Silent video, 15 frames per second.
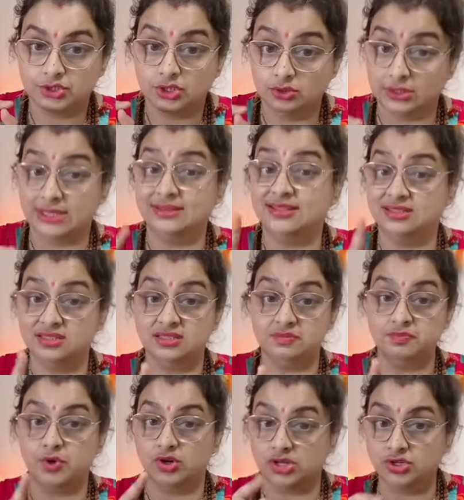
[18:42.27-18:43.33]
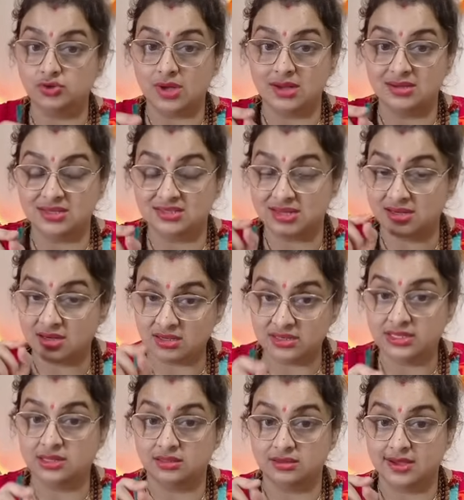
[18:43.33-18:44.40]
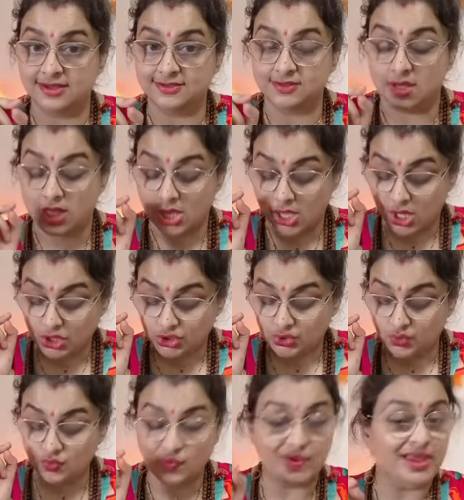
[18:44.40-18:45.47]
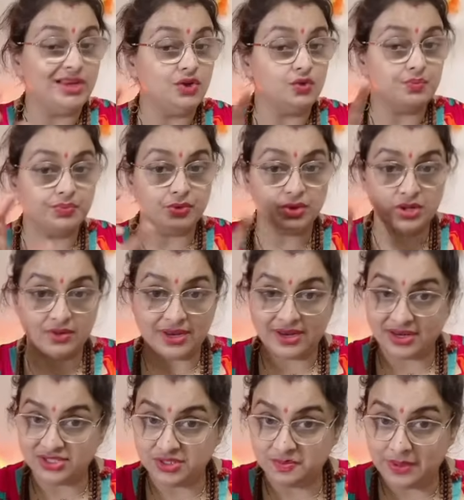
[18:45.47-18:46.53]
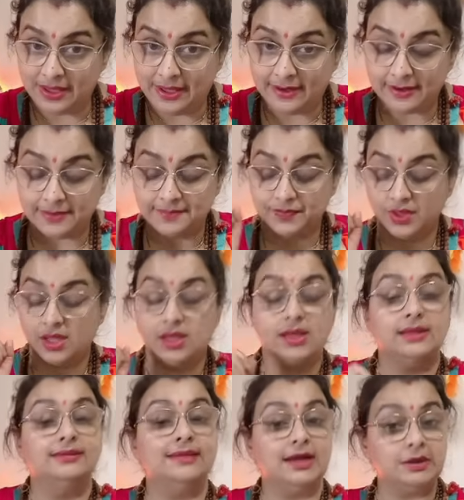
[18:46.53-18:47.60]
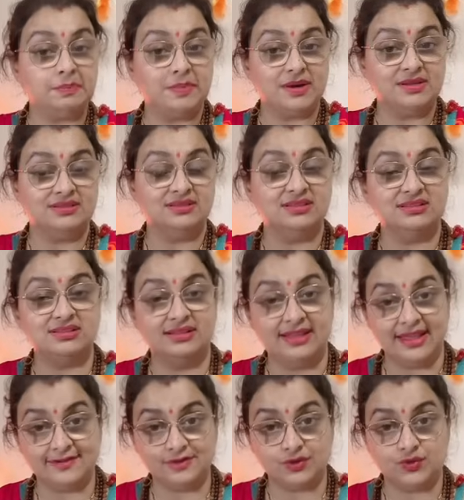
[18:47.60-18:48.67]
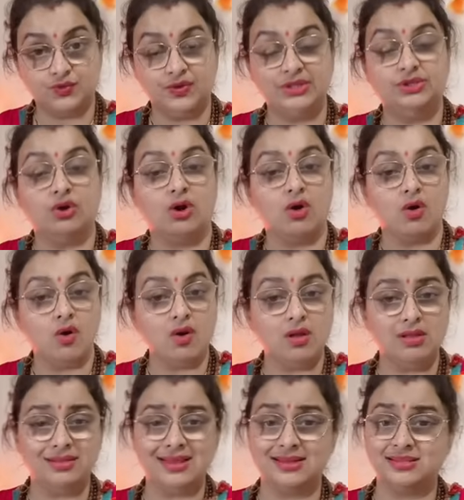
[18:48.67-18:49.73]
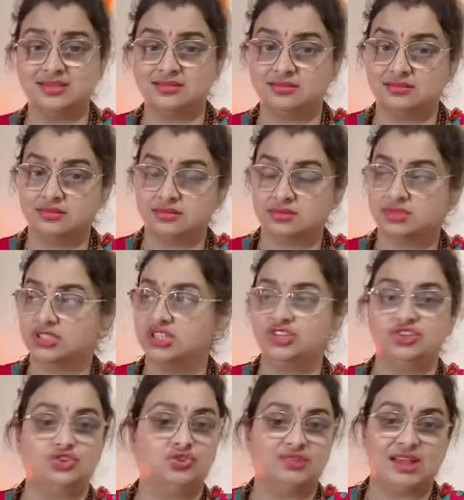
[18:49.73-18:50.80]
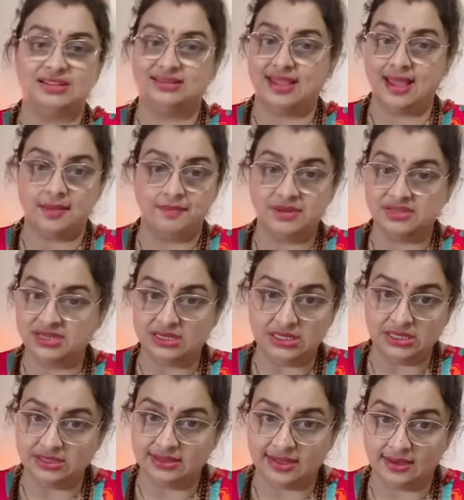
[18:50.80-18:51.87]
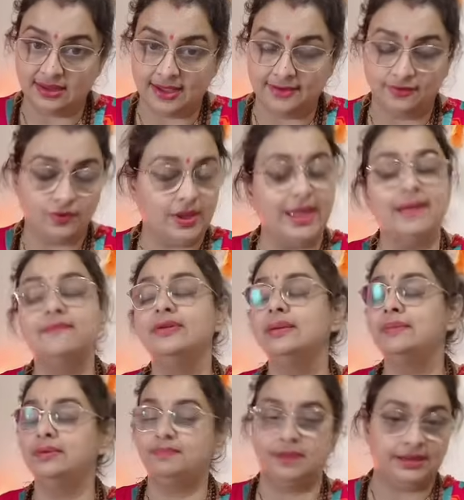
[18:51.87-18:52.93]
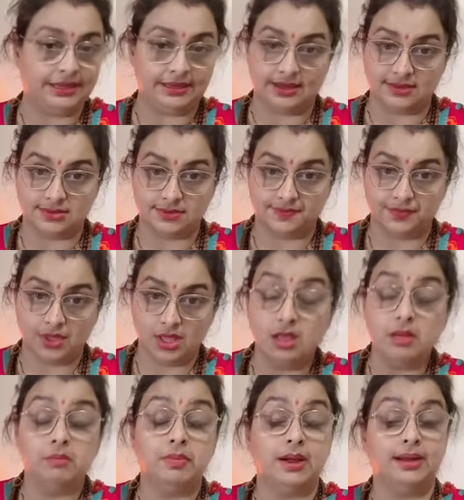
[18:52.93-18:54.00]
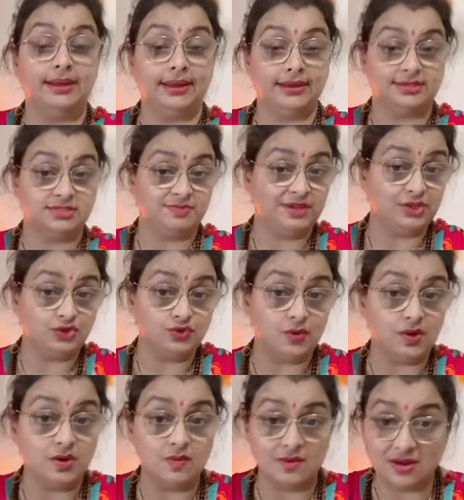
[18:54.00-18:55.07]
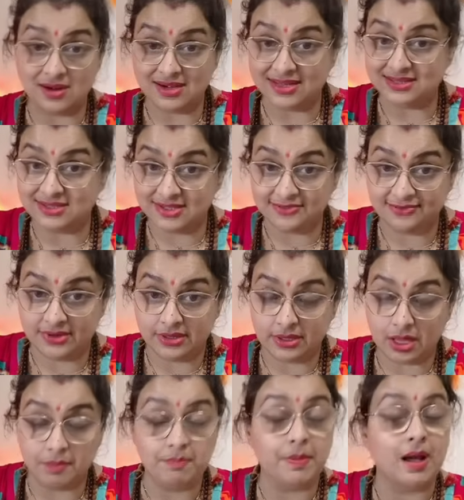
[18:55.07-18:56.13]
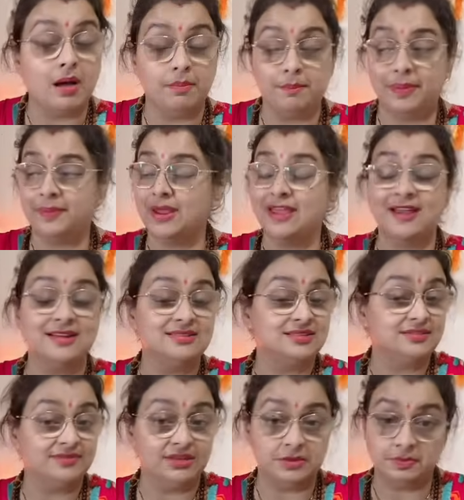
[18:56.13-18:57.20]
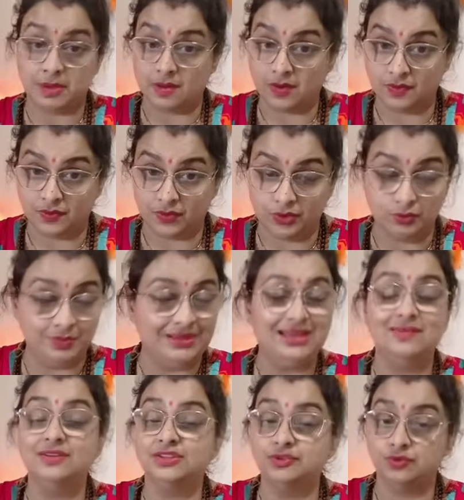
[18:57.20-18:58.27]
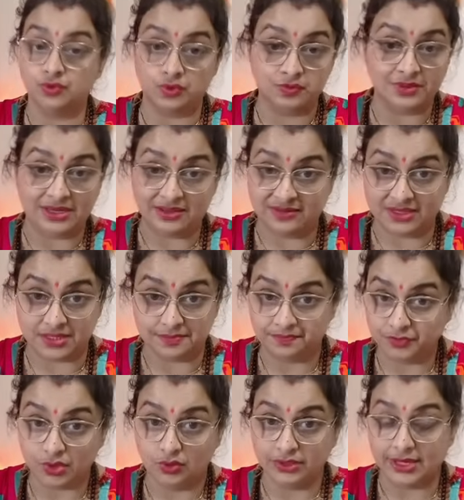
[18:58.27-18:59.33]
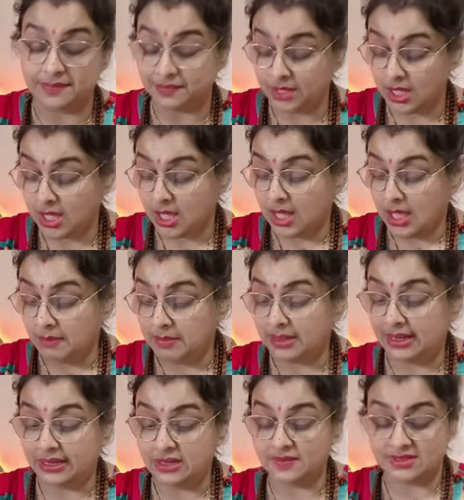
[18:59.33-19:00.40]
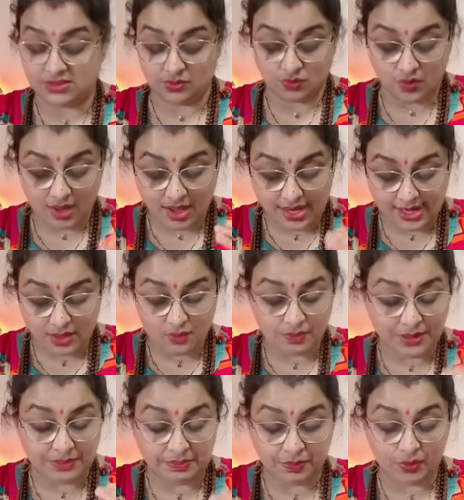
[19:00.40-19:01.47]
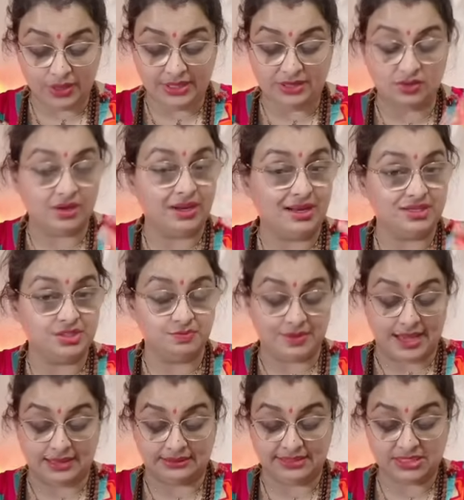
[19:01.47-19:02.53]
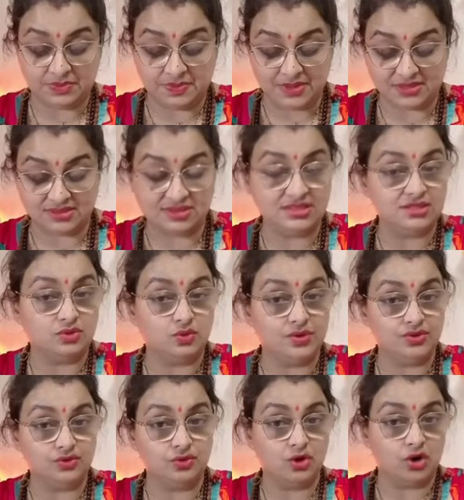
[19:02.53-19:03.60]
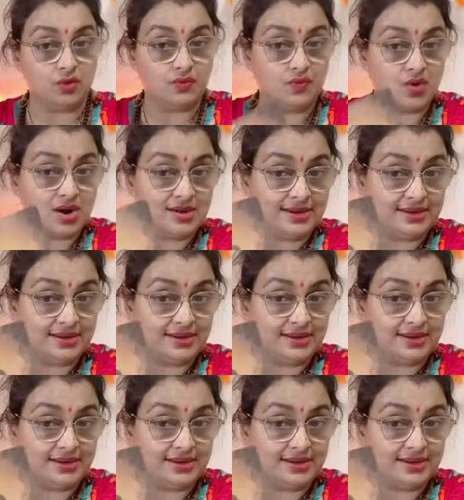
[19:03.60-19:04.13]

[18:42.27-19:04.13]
okay this is important to understand and recognize so when you pull your energy back that person is left with all that shit show that they have been dealing in their life everybody does but spiritual world is different. Pa prayers are very powerful. You believe it, you don't believe it. Okay. But anyways, why you've been pulling your energy back? This person is going through a lot of wand